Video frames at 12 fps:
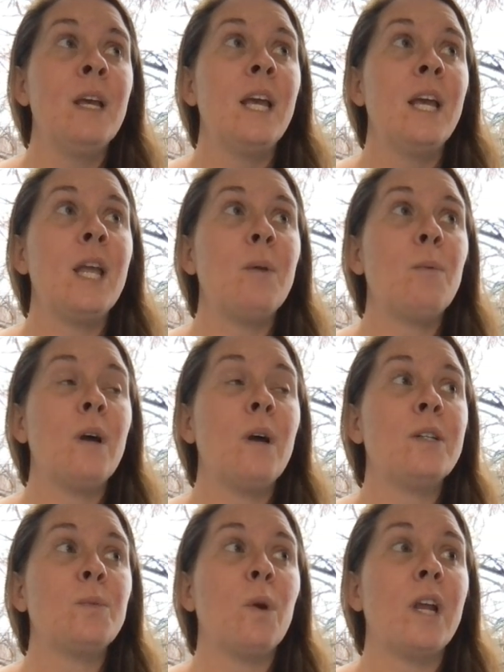He
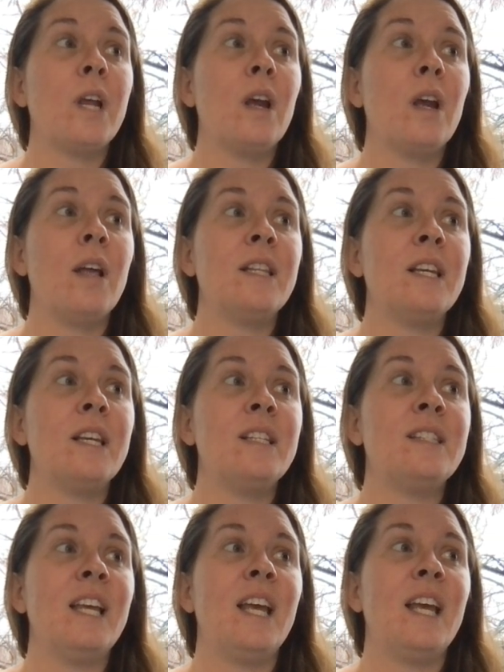was working on
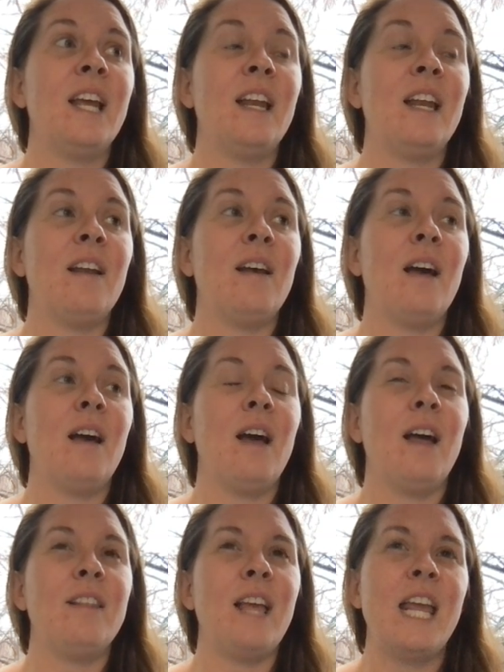this in
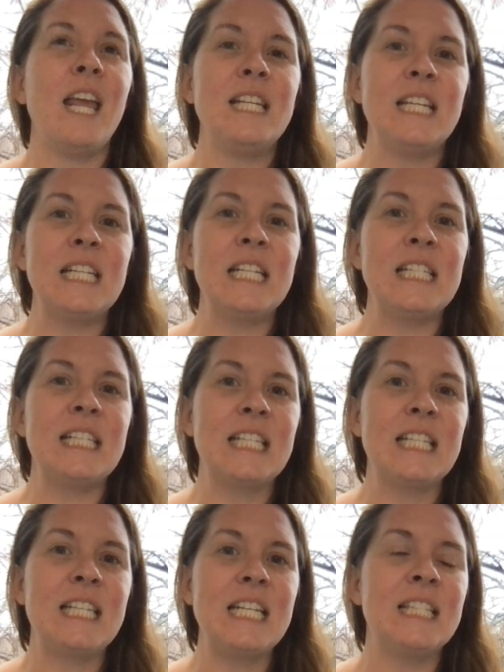the
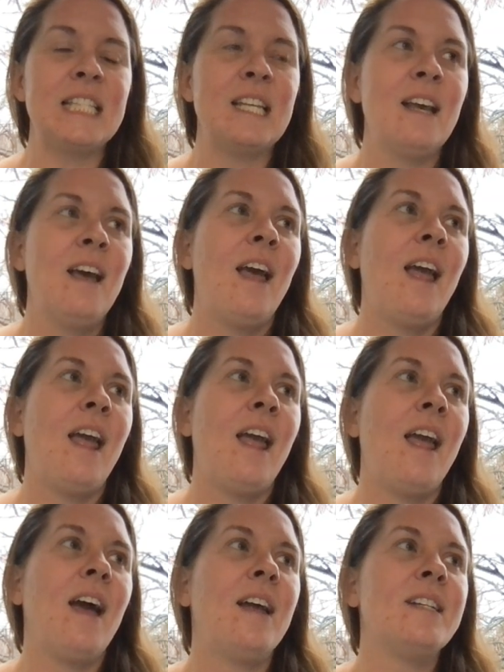1860s,
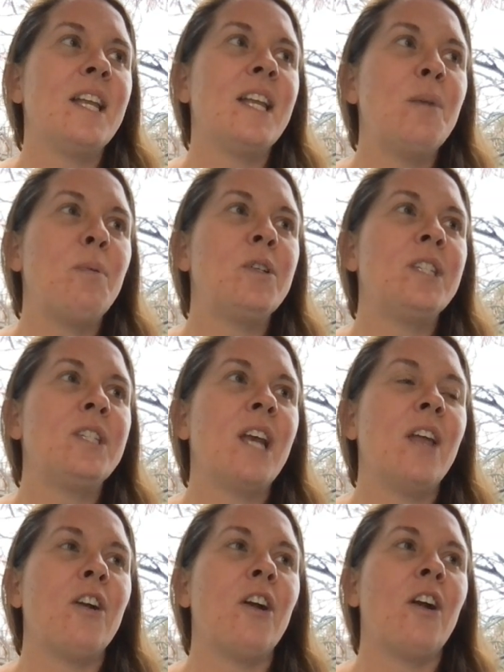and he put
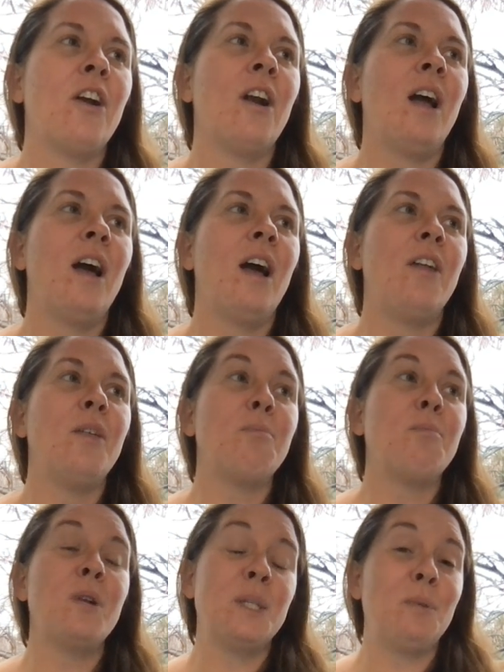together the
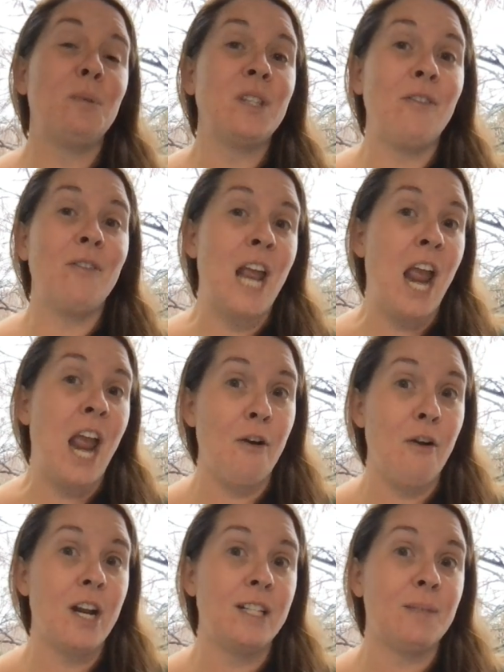principles of
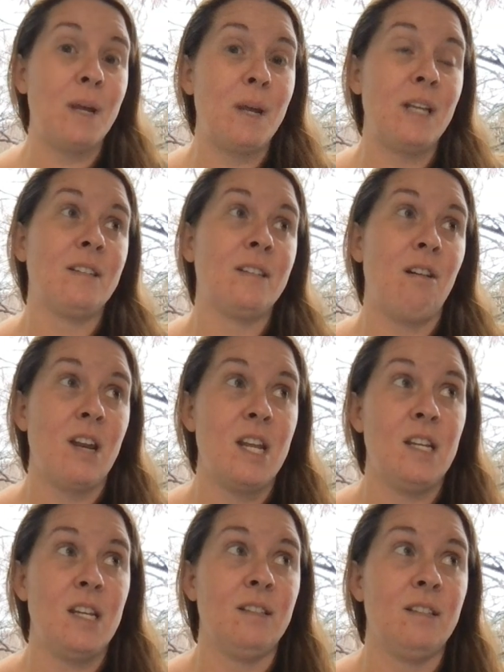inheritance based on
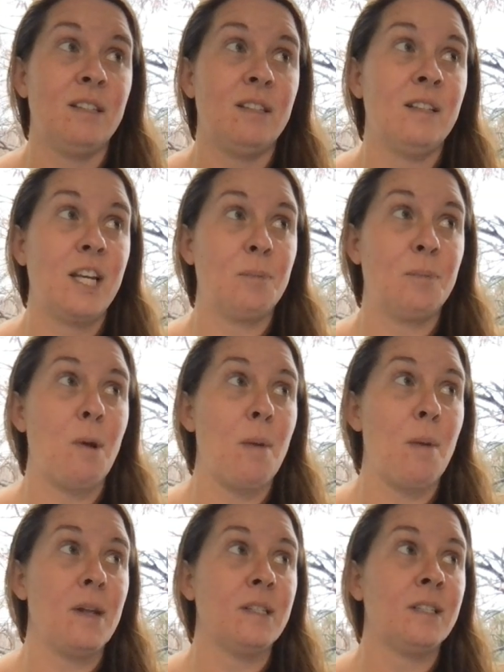his
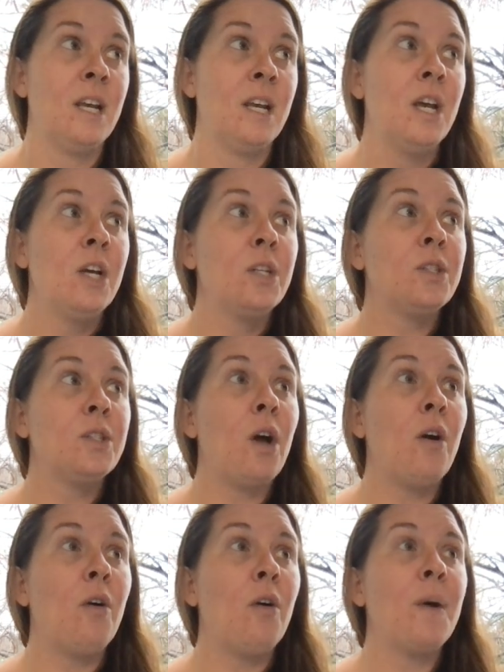experiments.
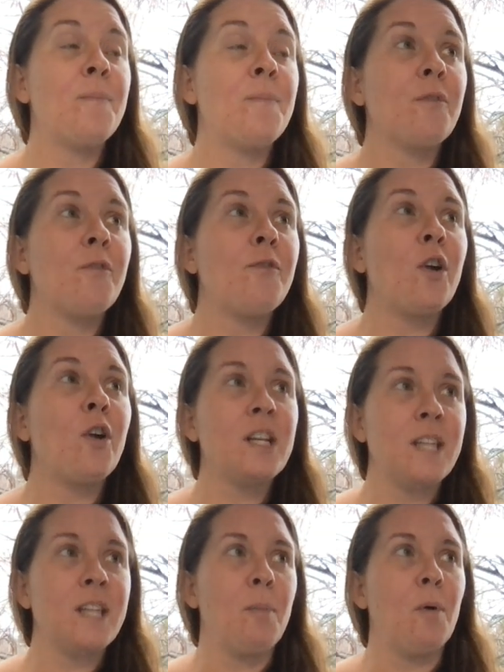So, for
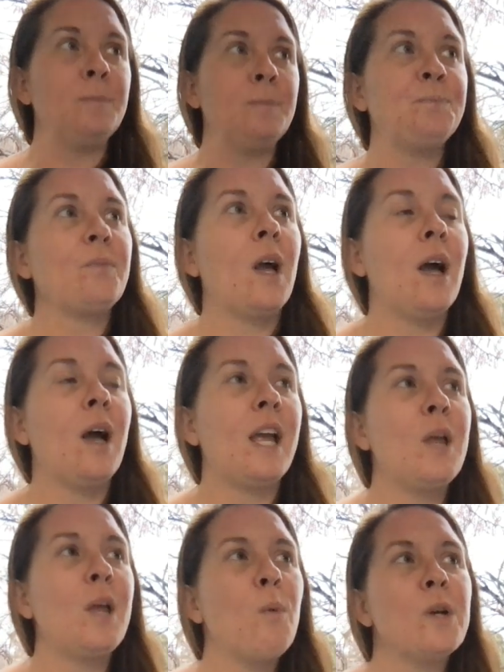example,
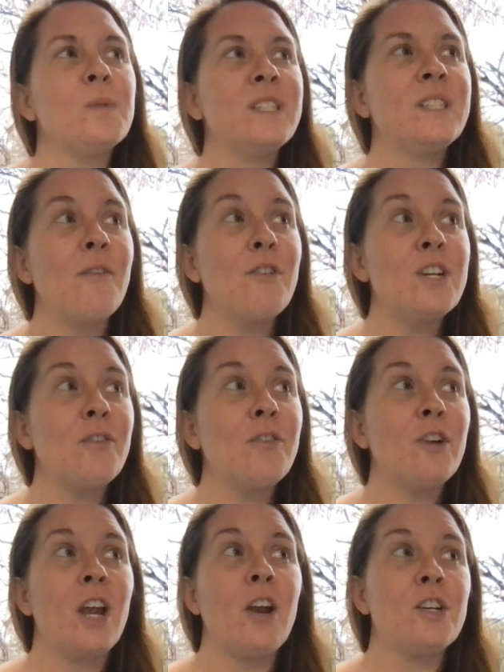He worked with 7
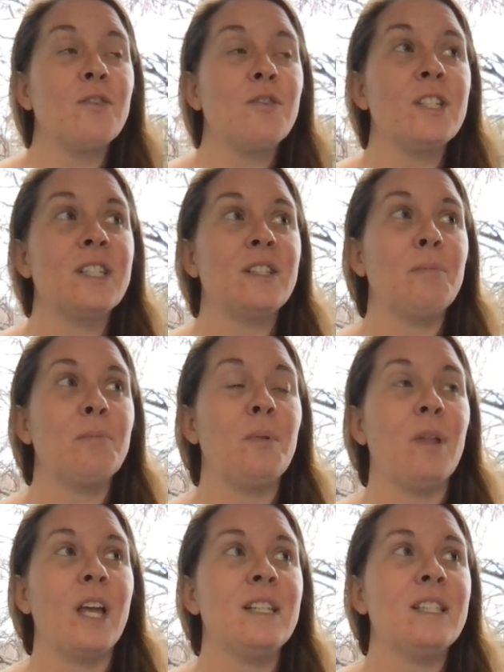different characteristics of
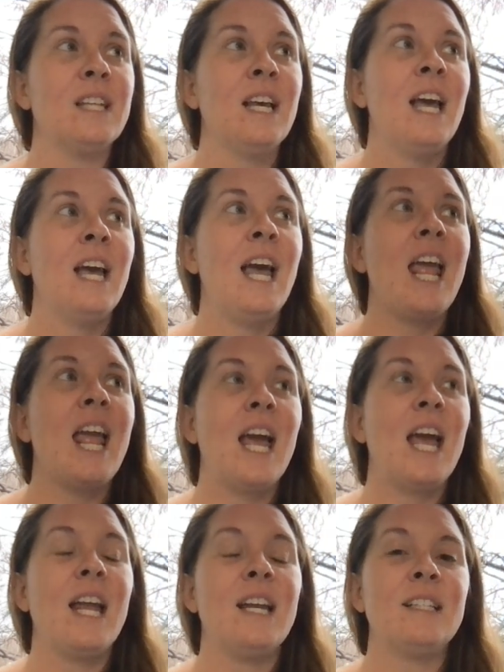plants,
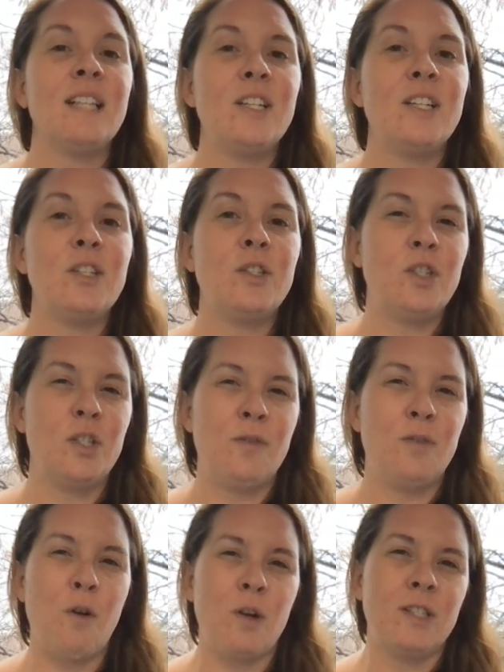and let's
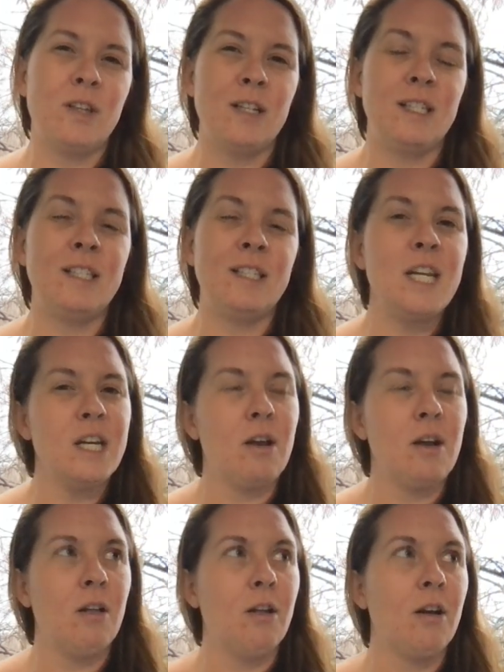just focus on seed
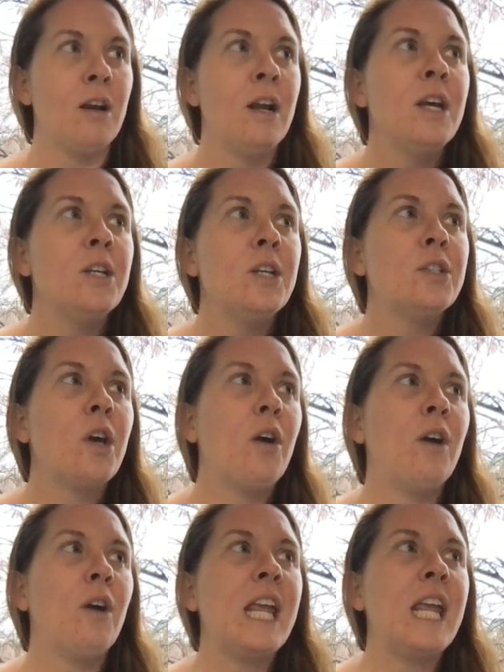color.
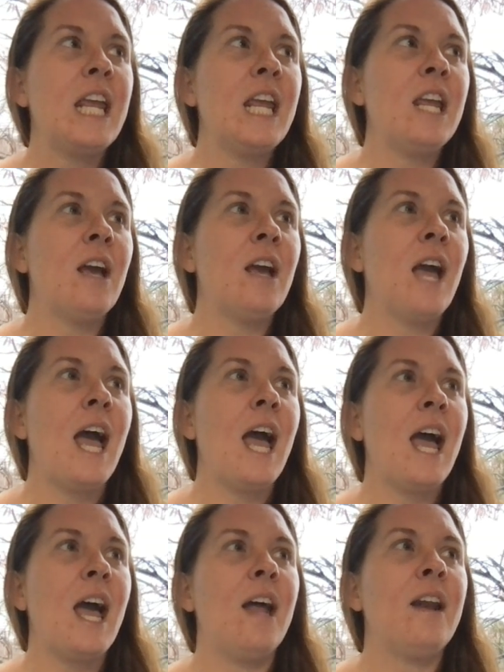So he
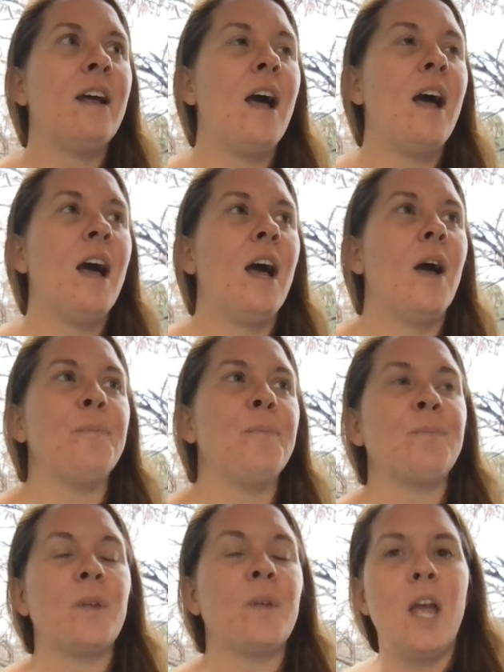had
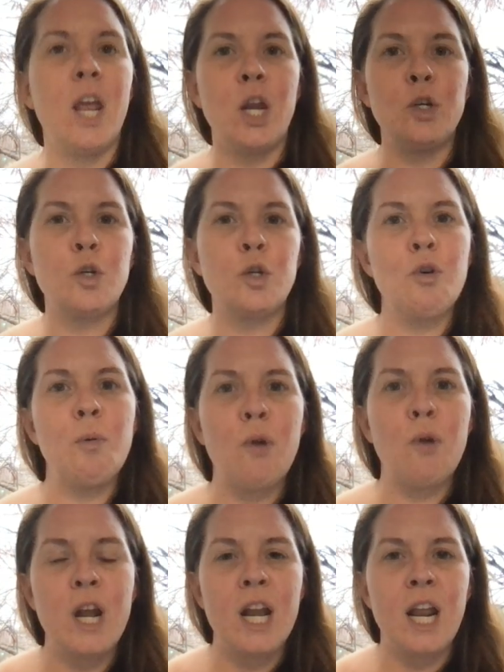a true
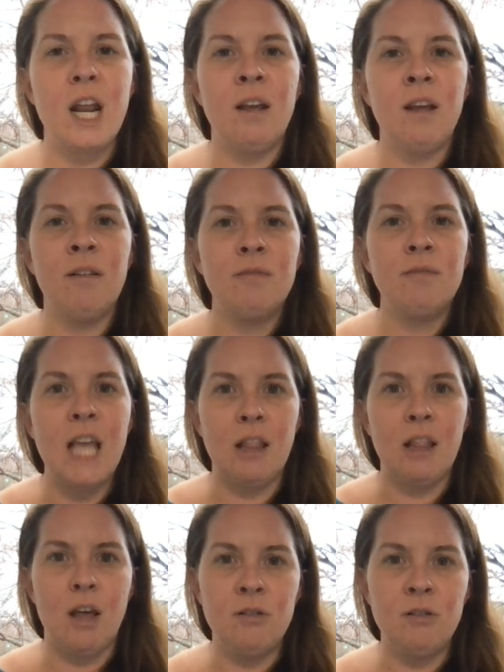breeding
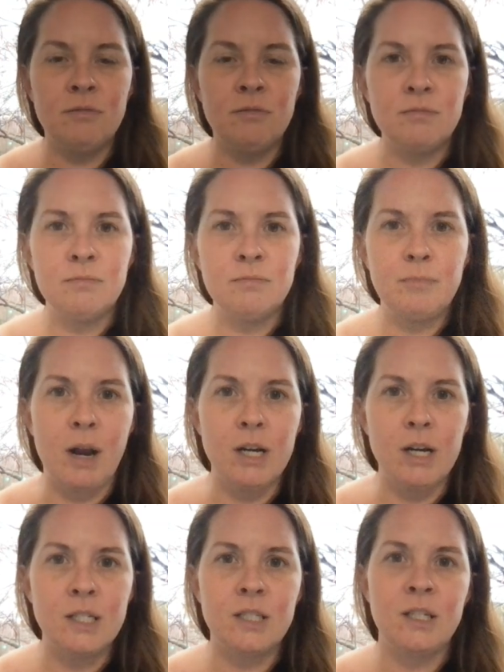yellow
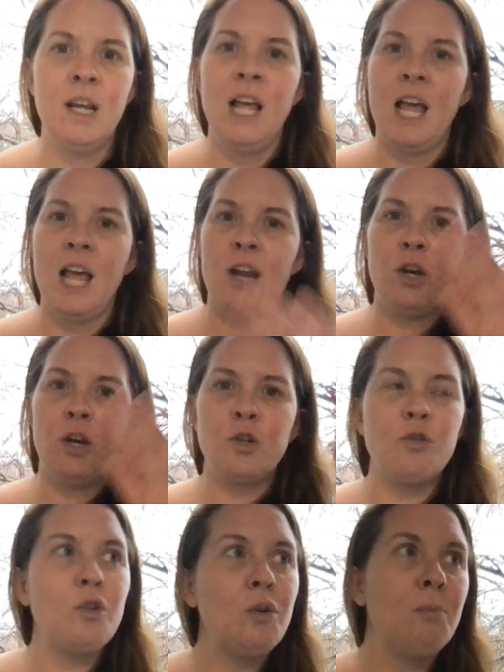parent and a
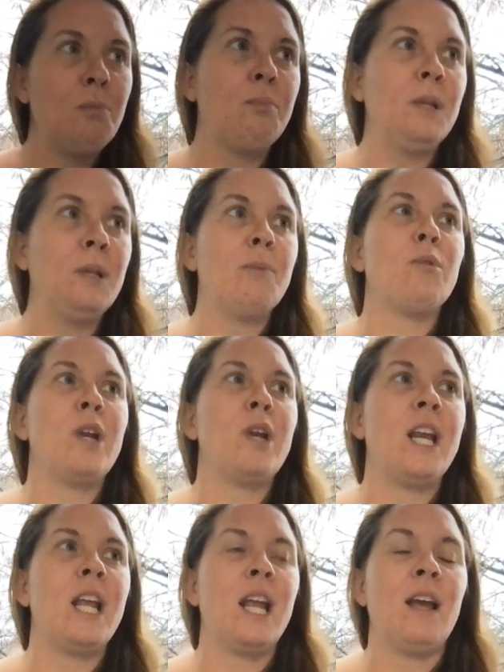true
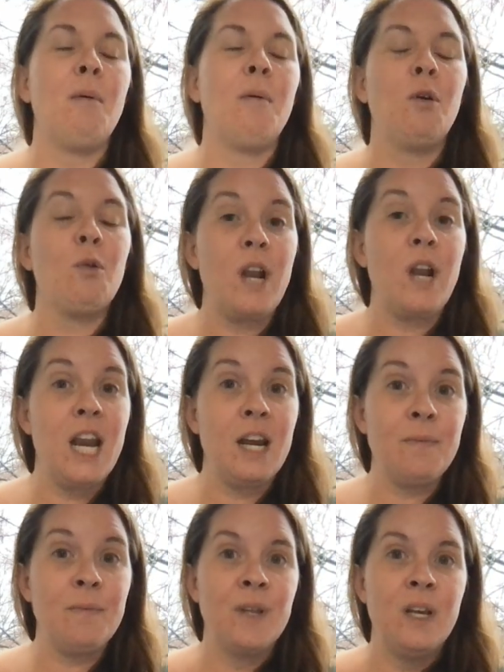breeding
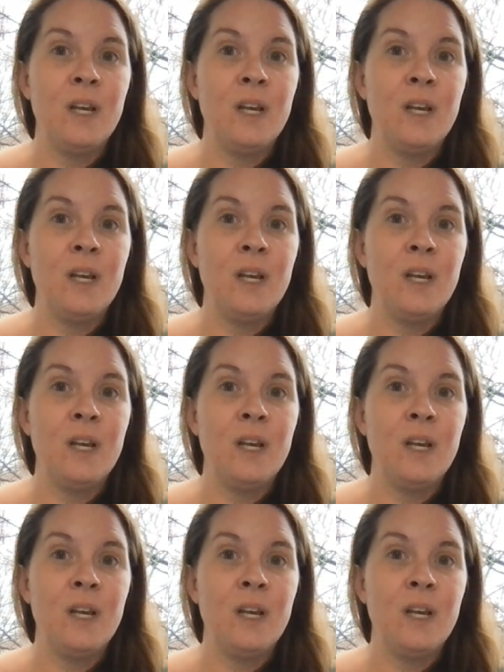green.